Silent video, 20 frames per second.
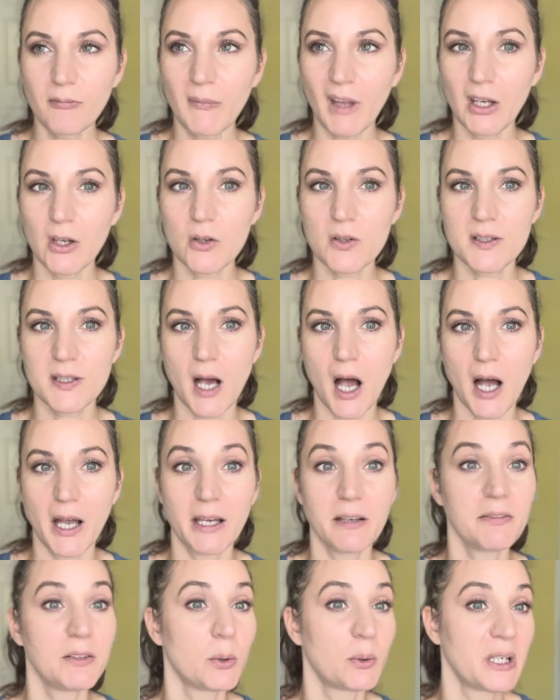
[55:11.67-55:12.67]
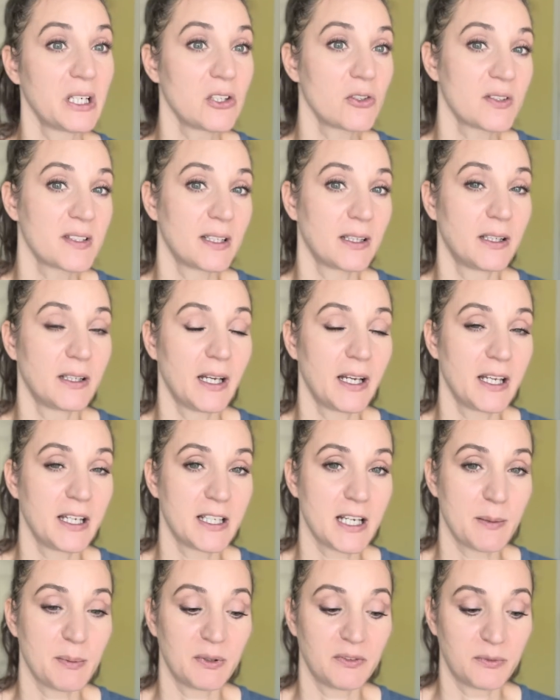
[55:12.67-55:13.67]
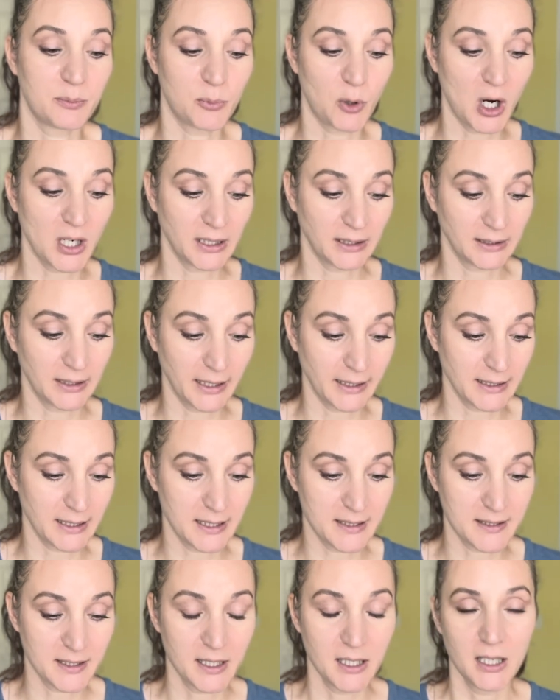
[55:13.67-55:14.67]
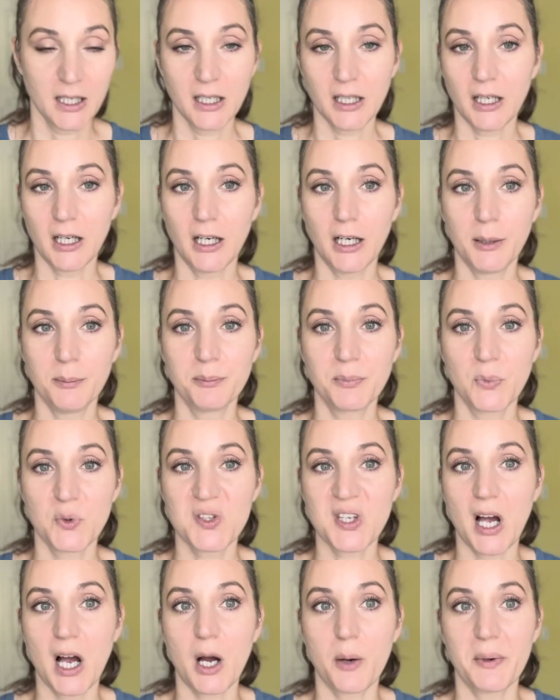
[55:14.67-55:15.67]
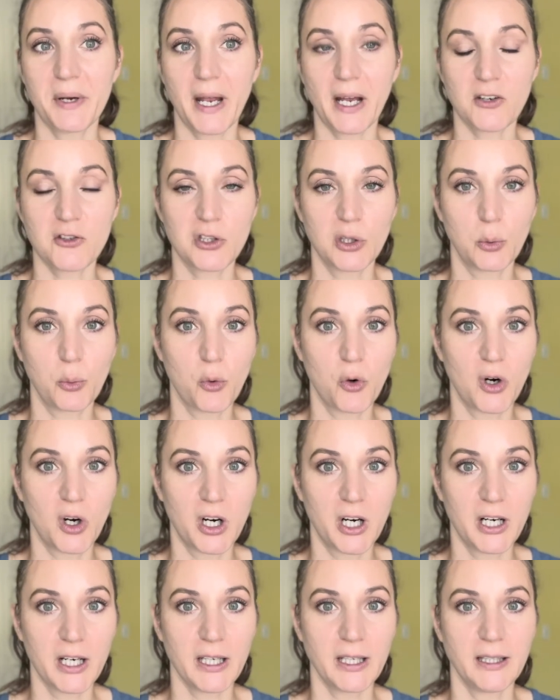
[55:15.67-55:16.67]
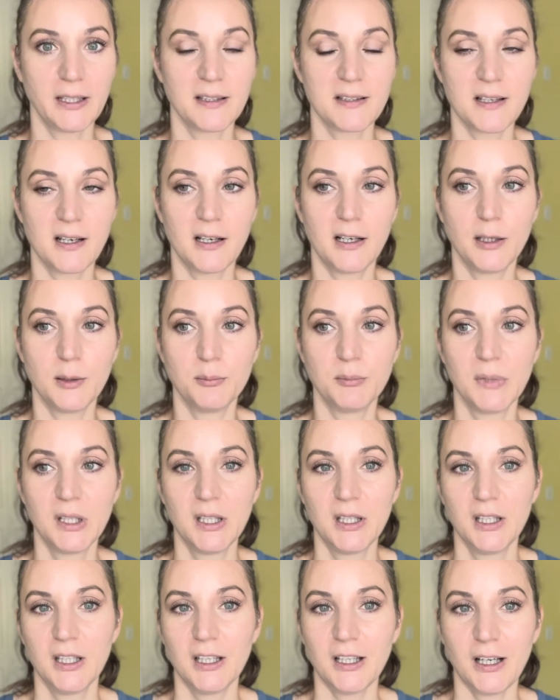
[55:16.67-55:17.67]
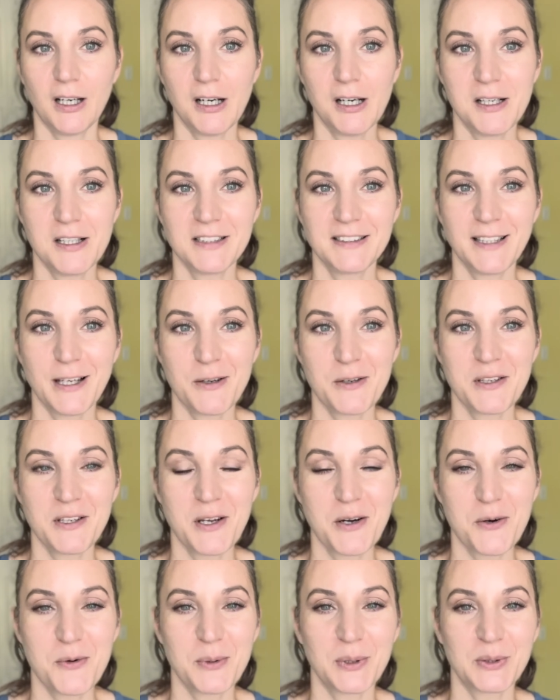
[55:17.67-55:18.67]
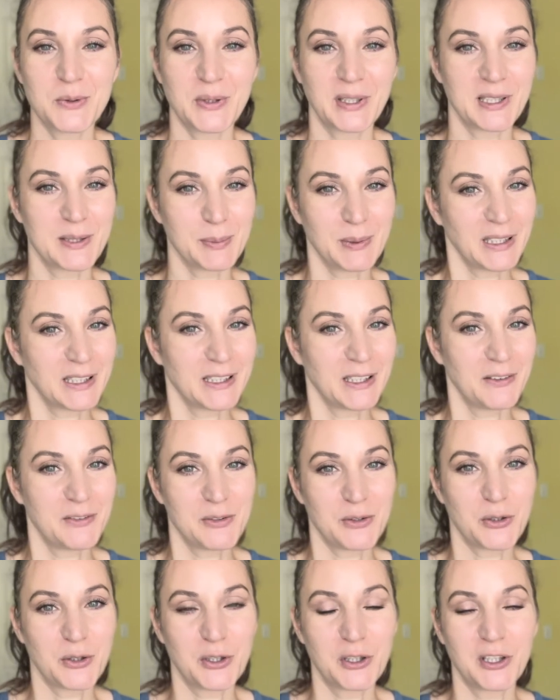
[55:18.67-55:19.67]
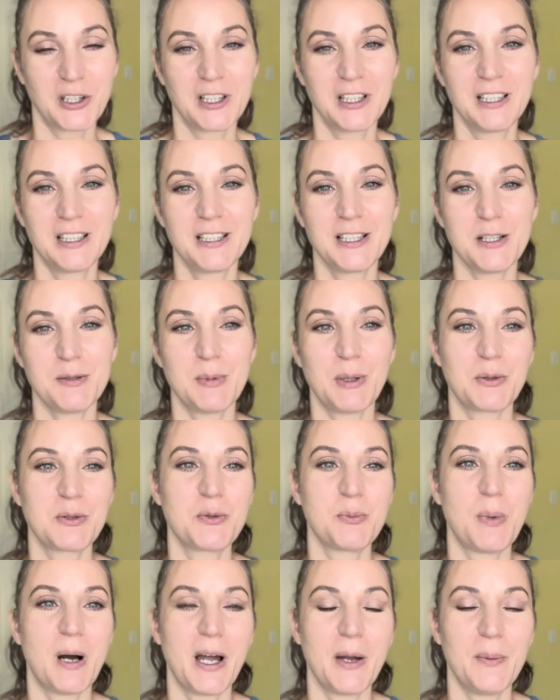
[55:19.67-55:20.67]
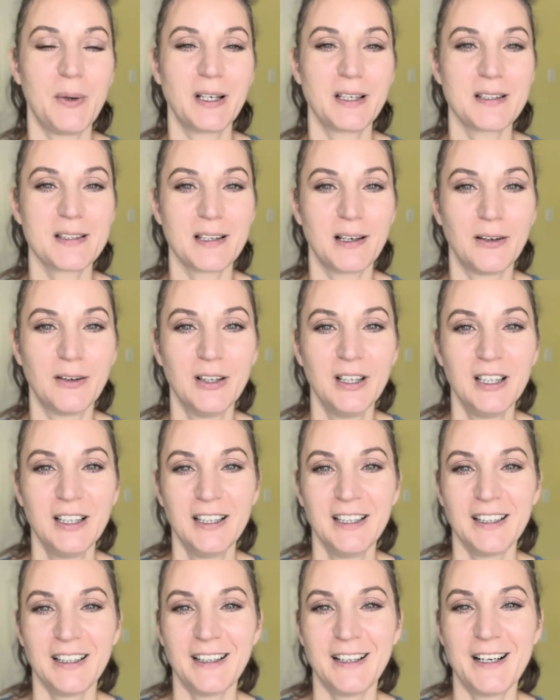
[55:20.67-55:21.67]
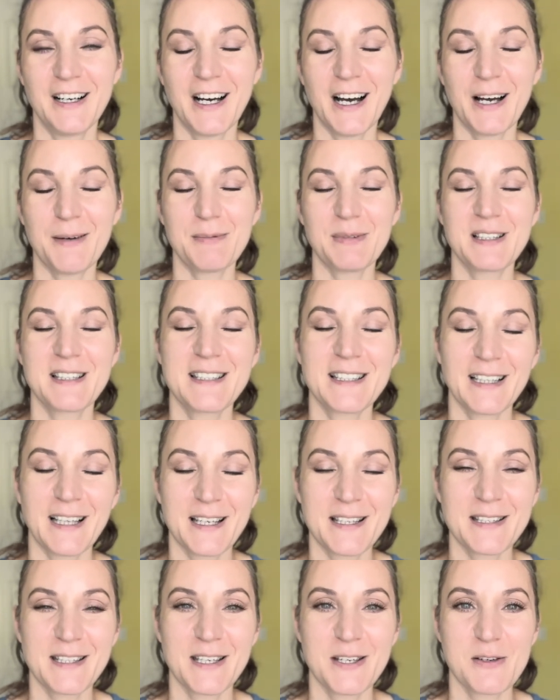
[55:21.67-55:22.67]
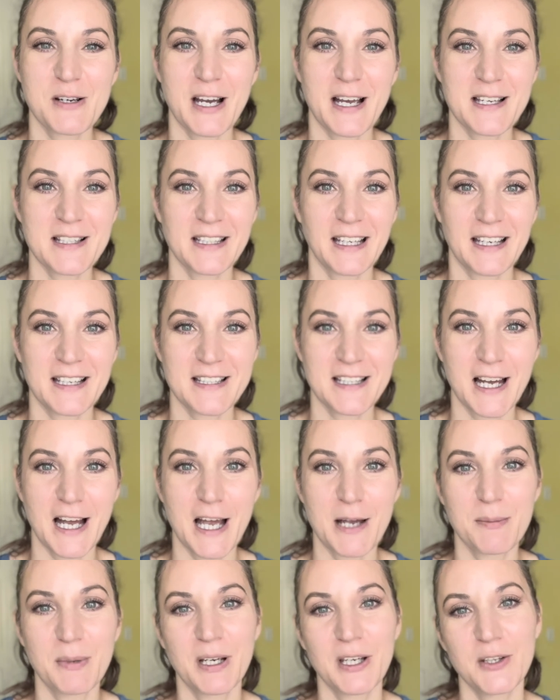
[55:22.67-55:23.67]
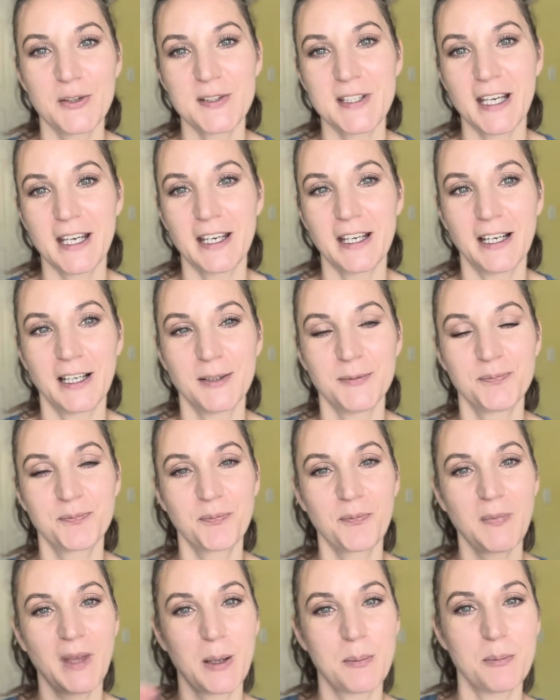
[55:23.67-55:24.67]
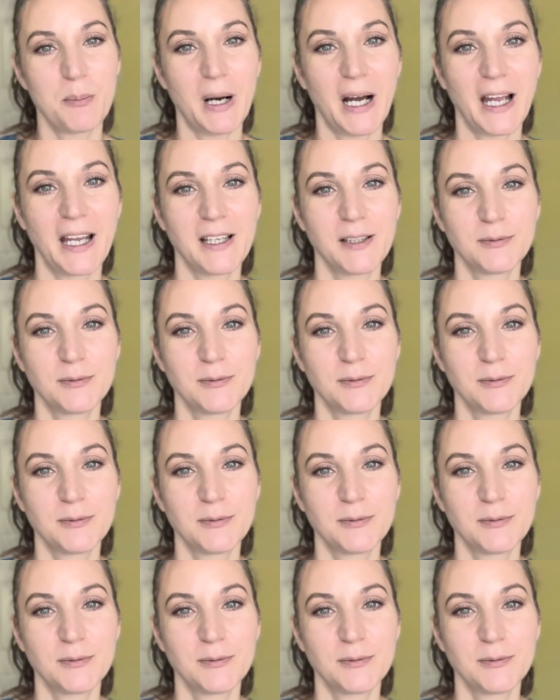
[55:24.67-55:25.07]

you saw, if you're interested in any type of product like this, you saw how it actually wore, and now you know what to expect if you're about to buy one. So up until I see you guys next time, you take care. Bye.